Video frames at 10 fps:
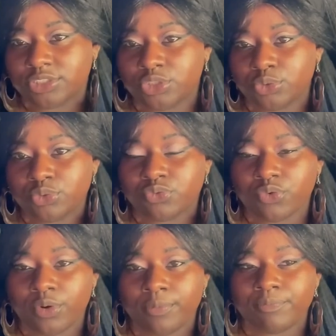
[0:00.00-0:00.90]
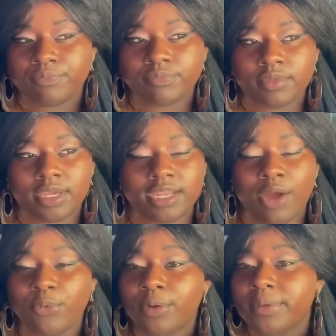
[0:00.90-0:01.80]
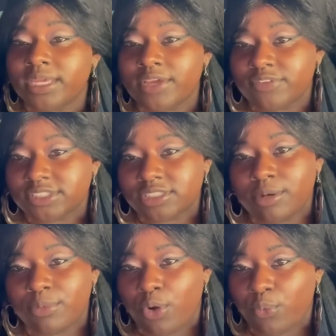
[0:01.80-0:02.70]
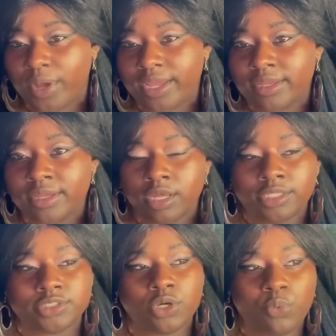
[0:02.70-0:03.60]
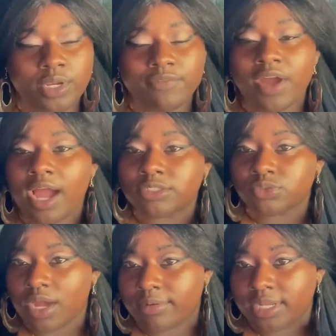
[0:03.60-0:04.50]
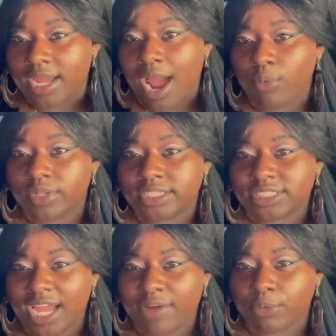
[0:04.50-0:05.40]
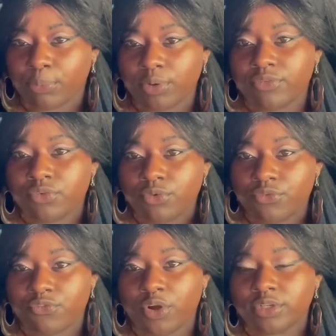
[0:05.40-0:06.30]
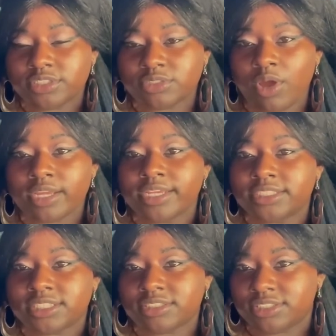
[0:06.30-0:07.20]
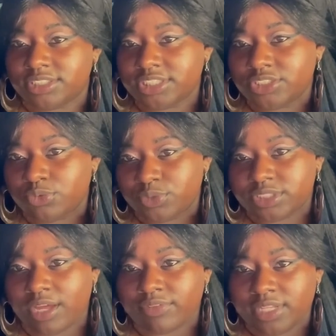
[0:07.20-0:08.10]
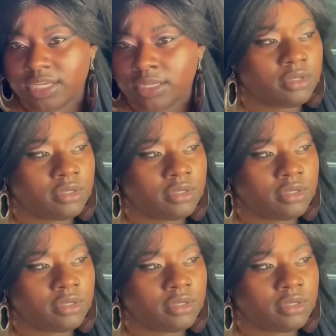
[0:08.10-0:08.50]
to choose from, and I will be giving some away. So whenever I drop that, I will let y'all have a preview first so I can get y'all suggestions of what y'all think.